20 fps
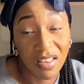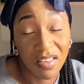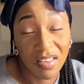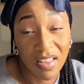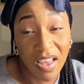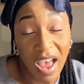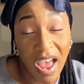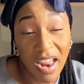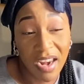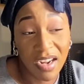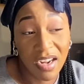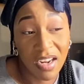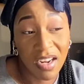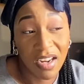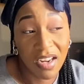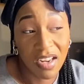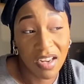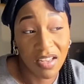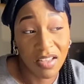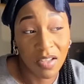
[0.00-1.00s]
That
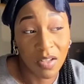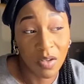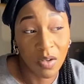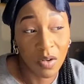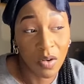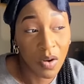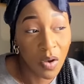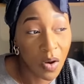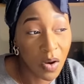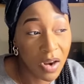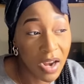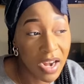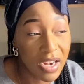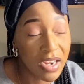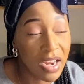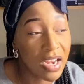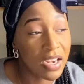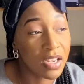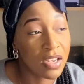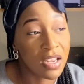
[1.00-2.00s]
is a lot. And
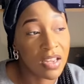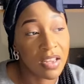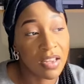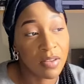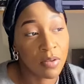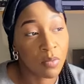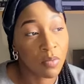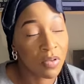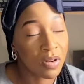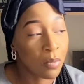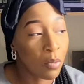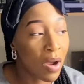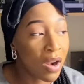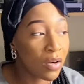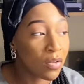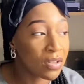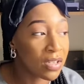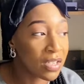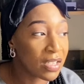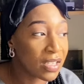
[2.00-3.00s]
then he
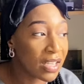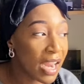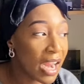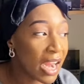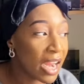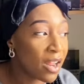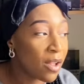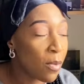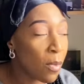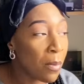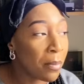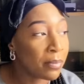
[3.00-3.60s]
went on to say,